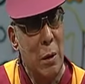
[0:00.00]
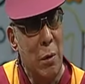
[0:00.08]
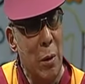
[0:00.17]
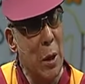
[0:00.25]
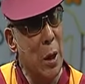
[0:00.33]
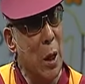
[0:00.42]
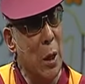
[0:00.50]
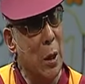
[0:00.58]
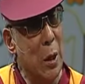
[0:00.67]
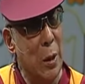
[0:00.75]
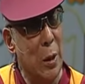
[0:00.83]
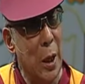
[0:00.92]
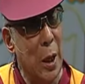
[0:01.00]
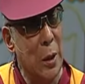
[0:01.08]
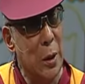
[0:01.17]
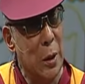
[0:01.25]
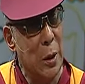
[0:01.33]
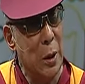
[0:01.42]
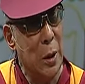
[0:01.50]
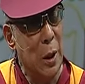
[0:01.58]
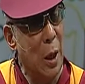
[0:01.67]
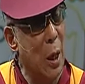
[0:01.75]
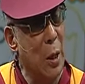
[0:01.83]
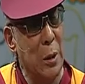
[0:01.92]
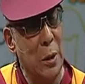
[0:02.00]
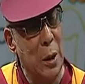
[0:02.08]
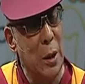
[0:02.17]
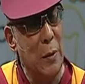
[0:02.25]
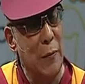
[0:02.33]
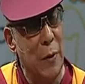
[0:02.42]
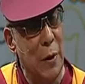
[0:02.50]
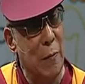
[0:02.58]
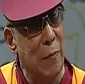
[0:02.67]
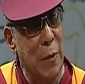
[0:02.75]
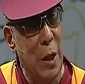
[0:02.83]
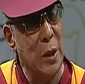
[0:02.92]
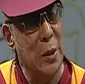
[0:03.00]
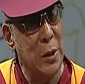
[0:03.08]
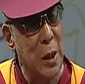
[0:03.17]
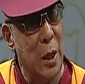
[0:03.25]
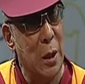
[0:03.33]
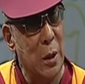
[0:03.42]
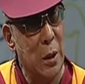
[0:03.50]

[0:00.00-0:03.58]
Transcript: When I heard that, I really feel very sad.